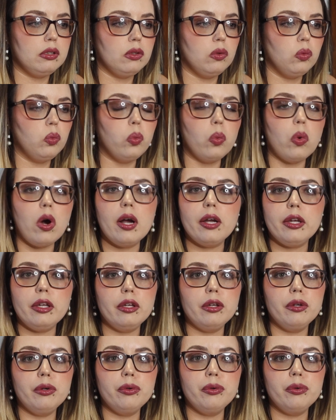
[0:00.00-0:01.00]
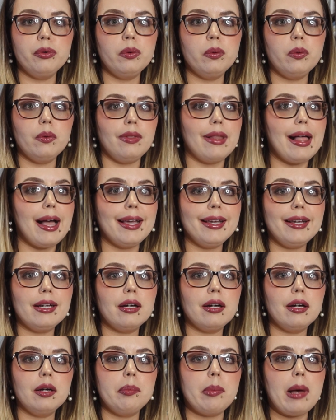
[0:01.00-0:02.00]
what you like
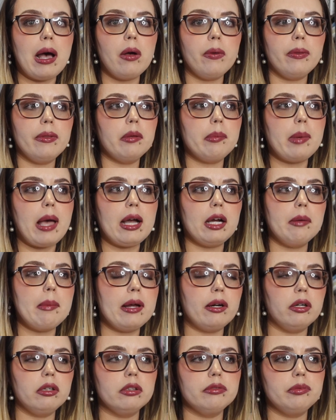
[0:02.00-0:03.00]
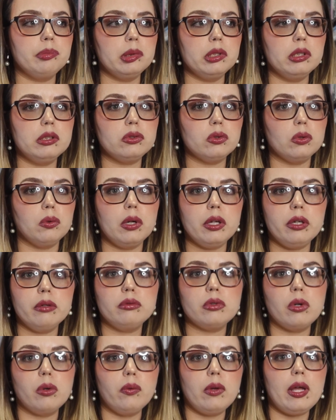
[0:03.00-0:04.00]
about the Backmatter of books, or what you
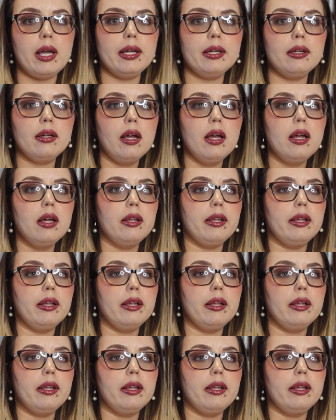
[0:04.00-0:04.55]
don't like.